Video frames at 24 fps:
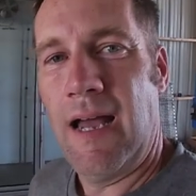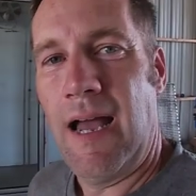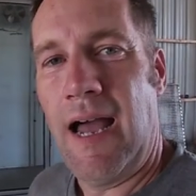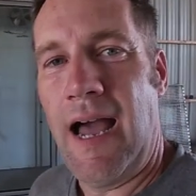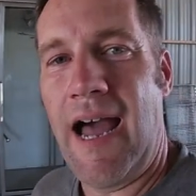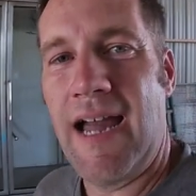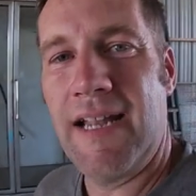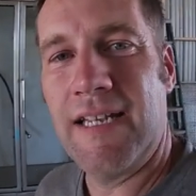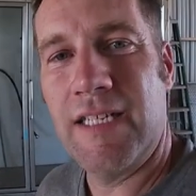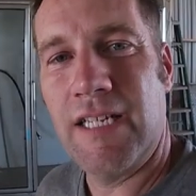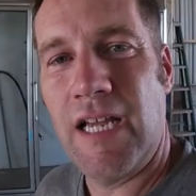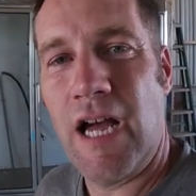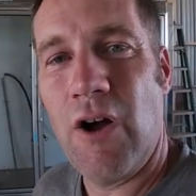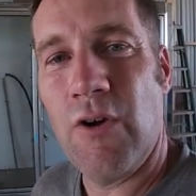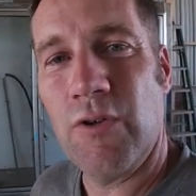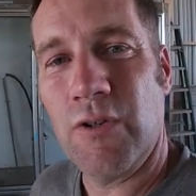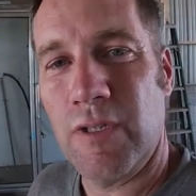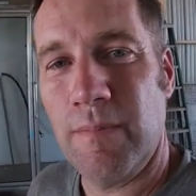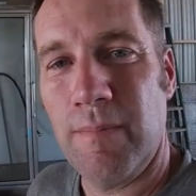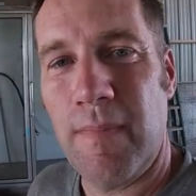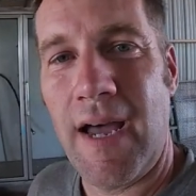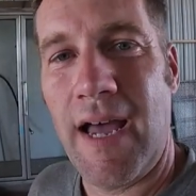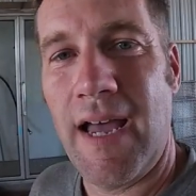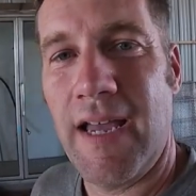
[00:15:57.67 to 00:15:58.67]
I talked
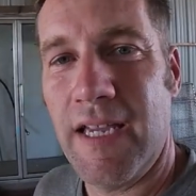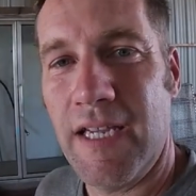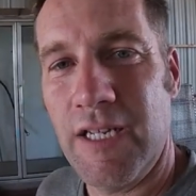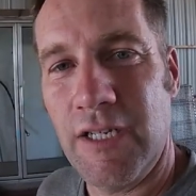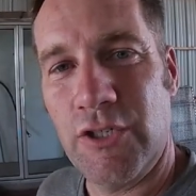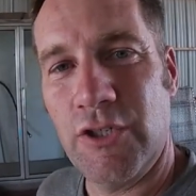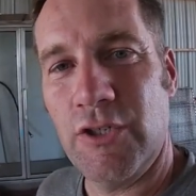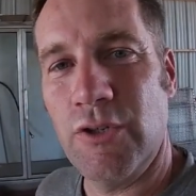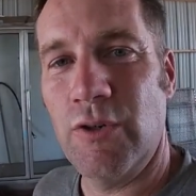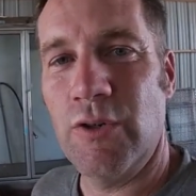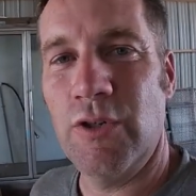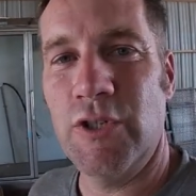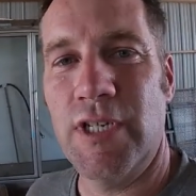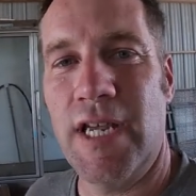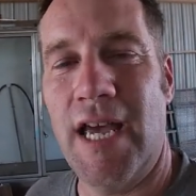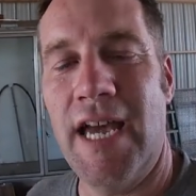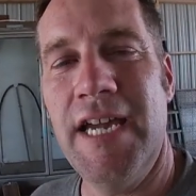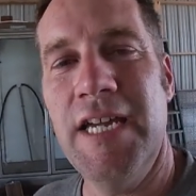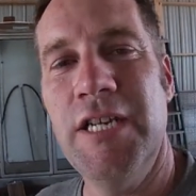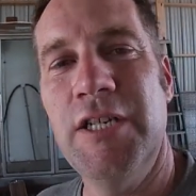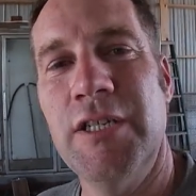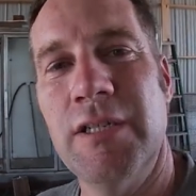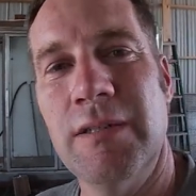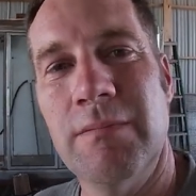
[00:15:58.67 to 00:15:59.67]
to my insurance
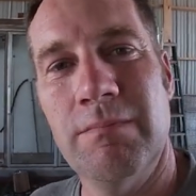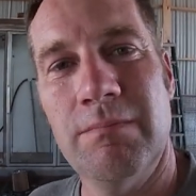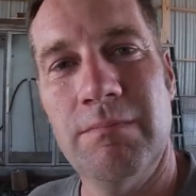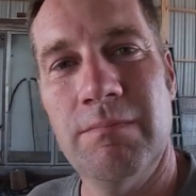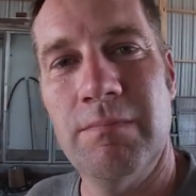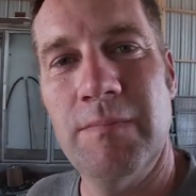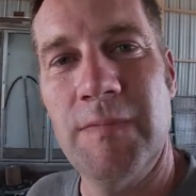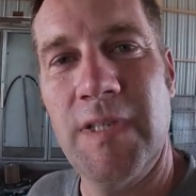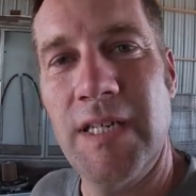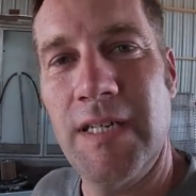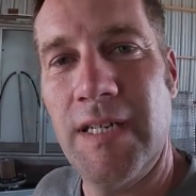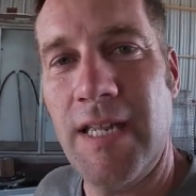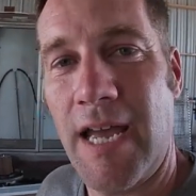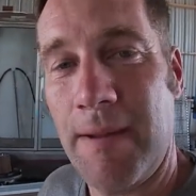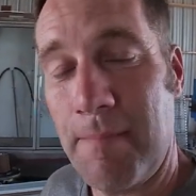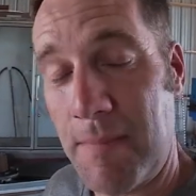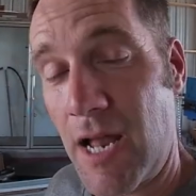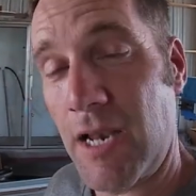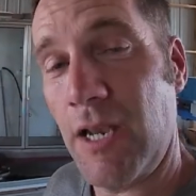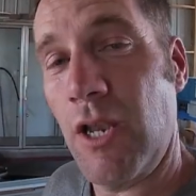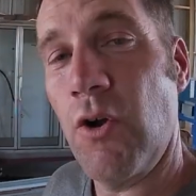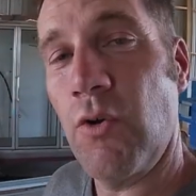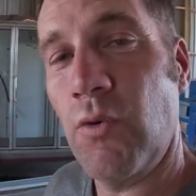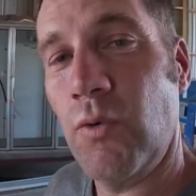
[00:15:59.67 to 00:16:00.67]
agent the day,
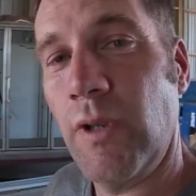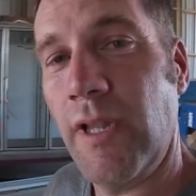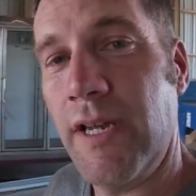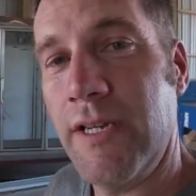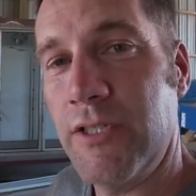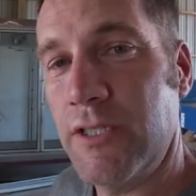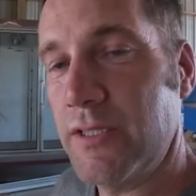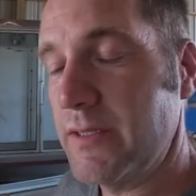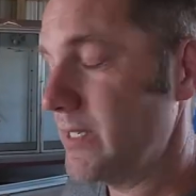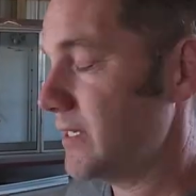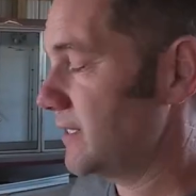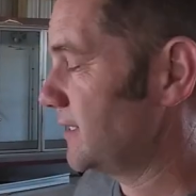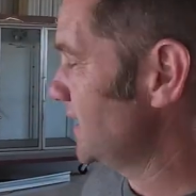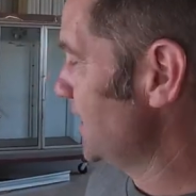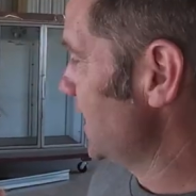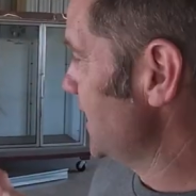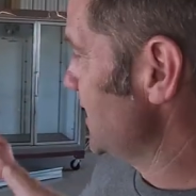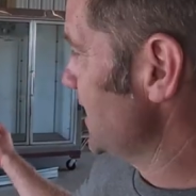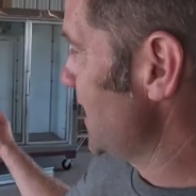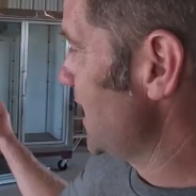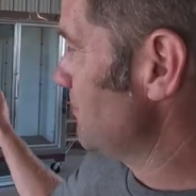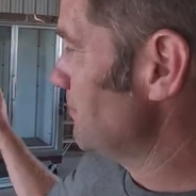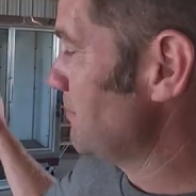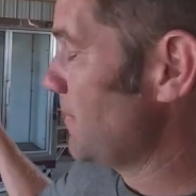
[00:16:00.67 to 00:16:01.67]
my local agent, the
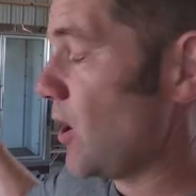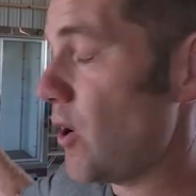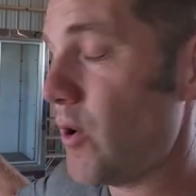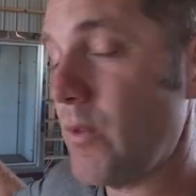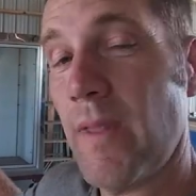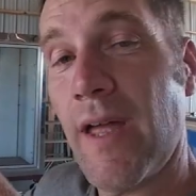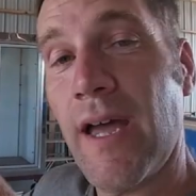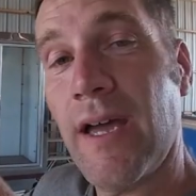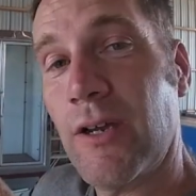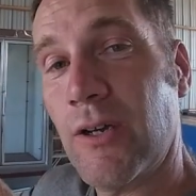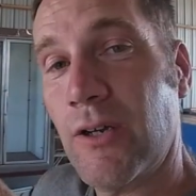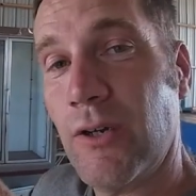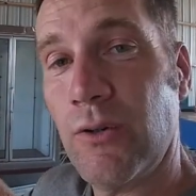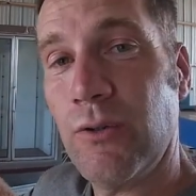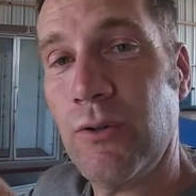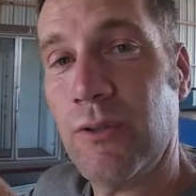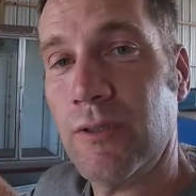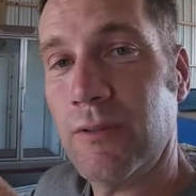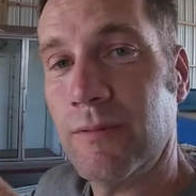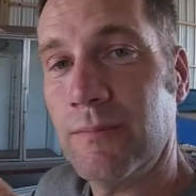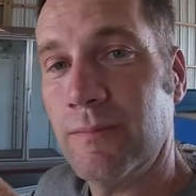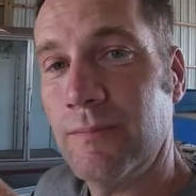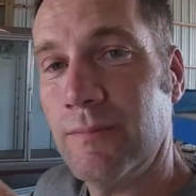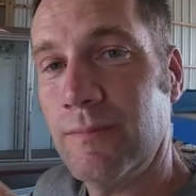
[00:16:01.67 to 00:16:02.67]
day I bought that cooler,